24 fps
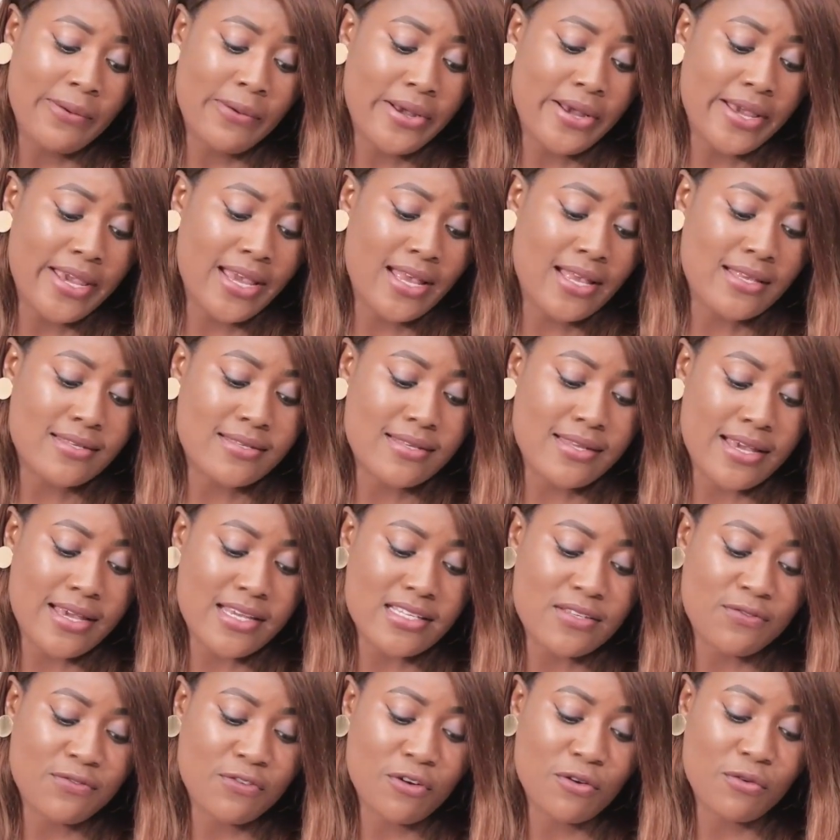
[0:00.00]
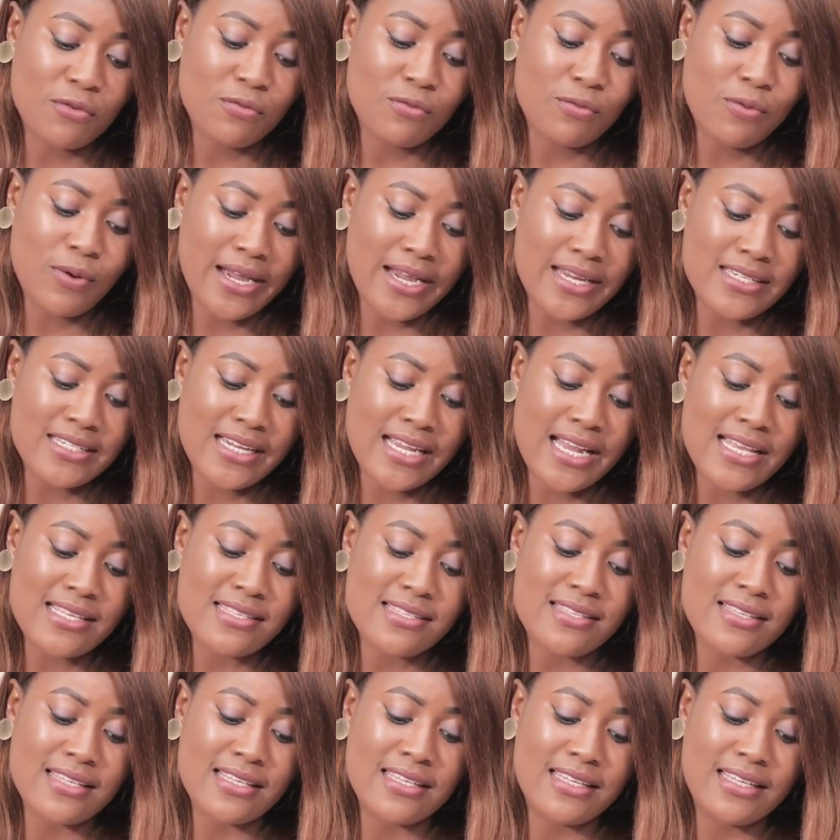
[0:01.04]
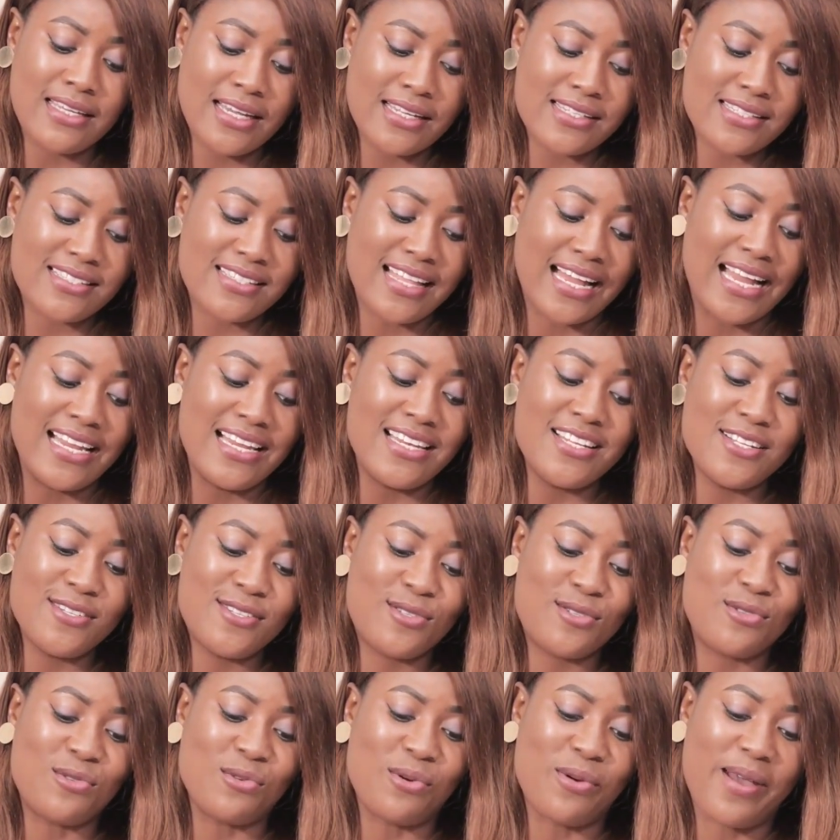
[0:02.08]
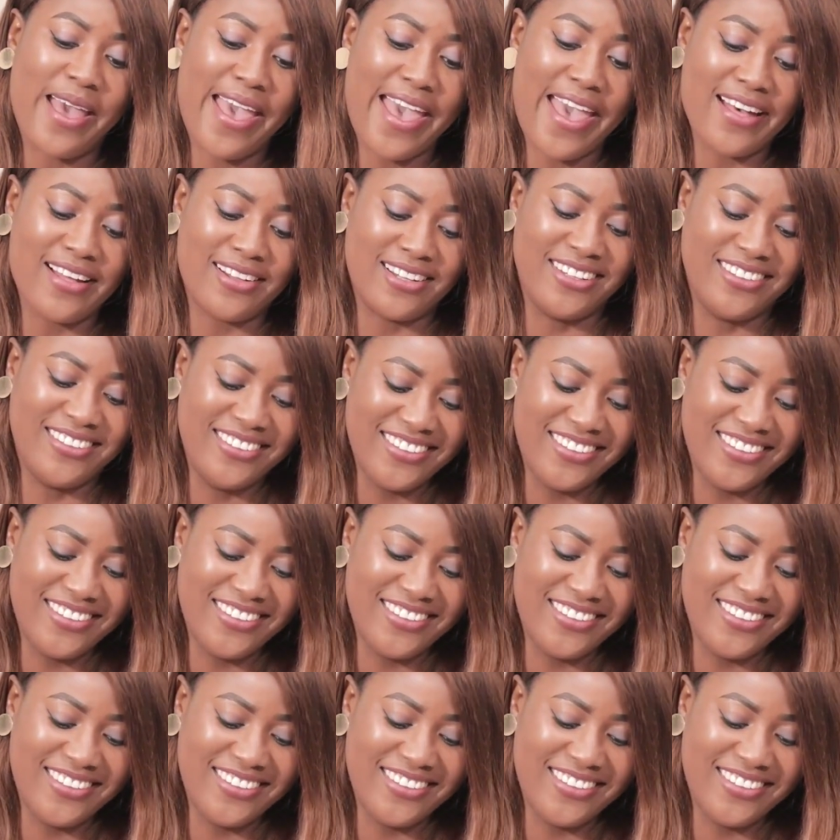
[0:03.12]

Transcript: one here says for wider is the gate that leads to hell.